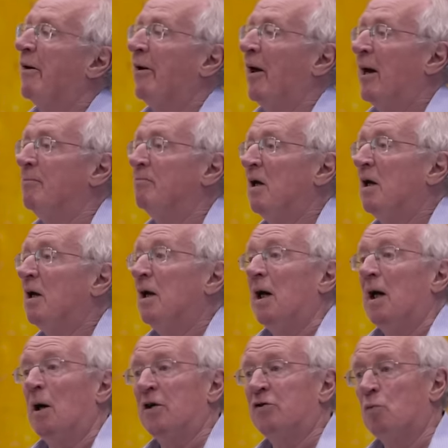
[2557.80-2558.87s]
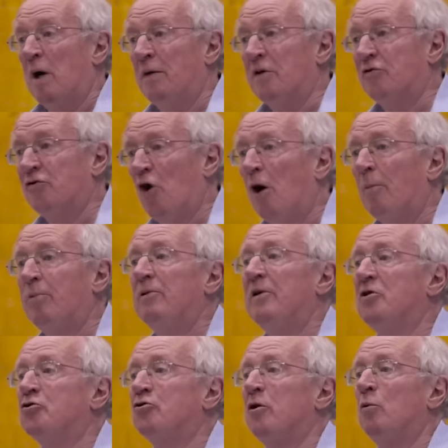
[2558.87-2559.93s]
Maronite, has won the top
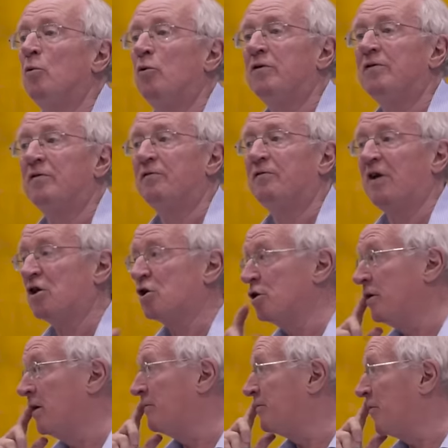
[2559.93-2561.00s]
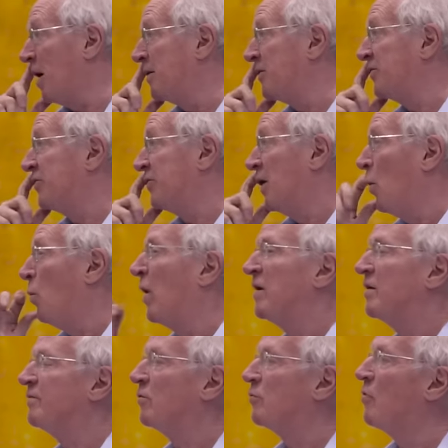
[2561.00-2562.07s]
literary awards for fiction in France,
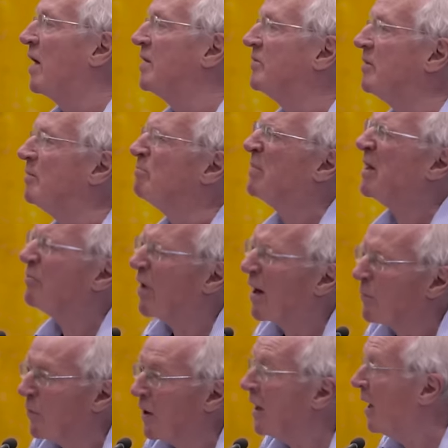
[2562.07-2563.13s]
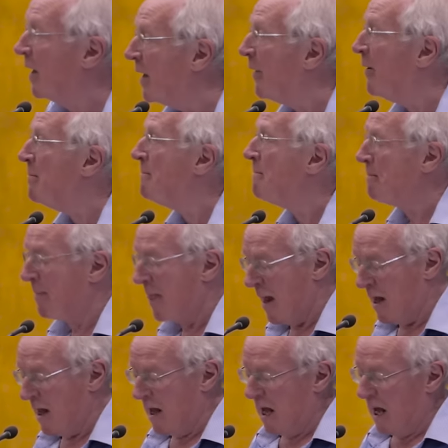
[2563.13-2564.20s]
wonderful writer, bit right-wing, I know him.
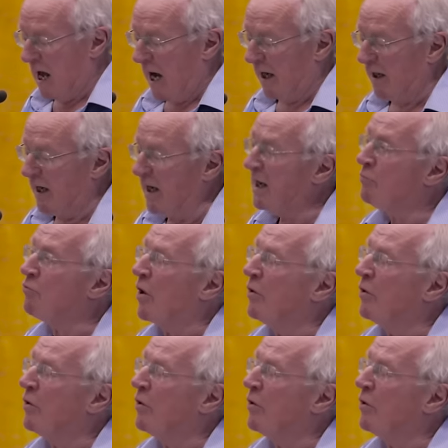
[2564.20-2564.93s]
And he